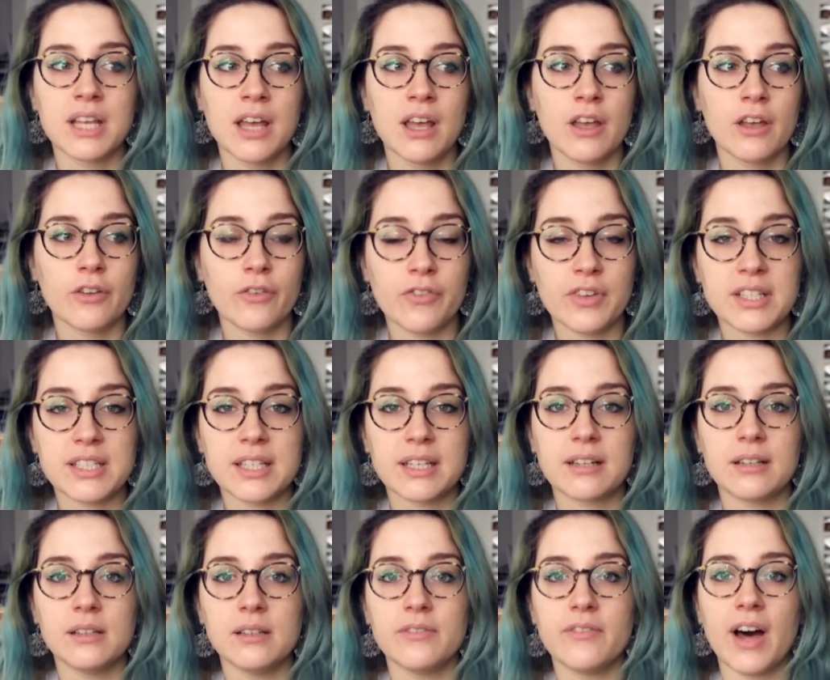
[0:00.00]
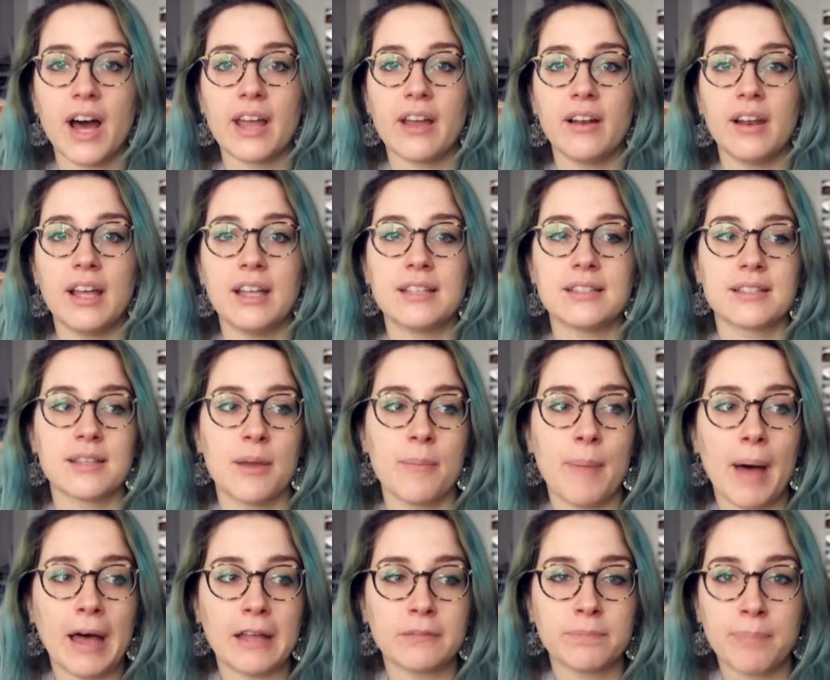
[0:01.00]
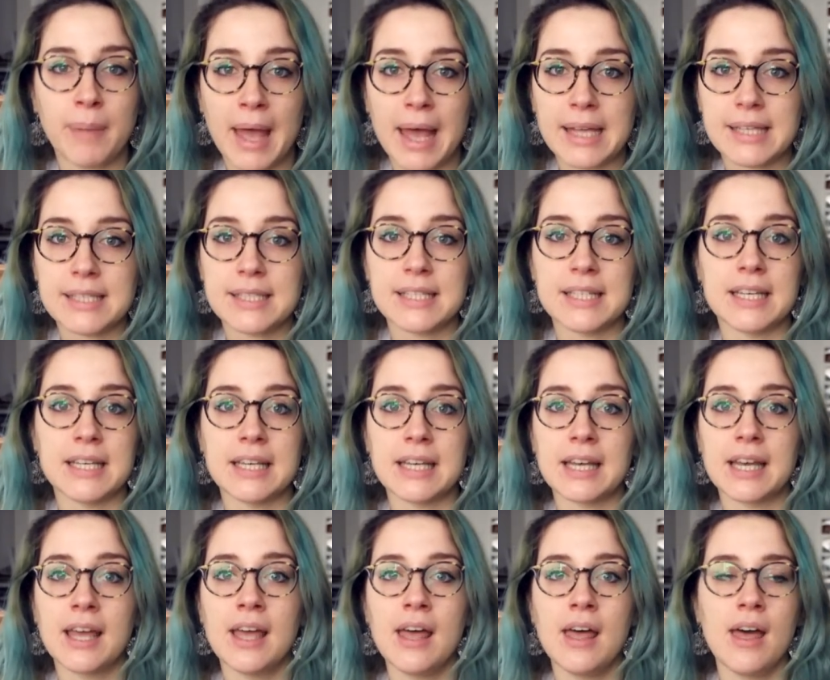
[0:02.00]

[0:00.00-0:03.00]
physical violence, about passing,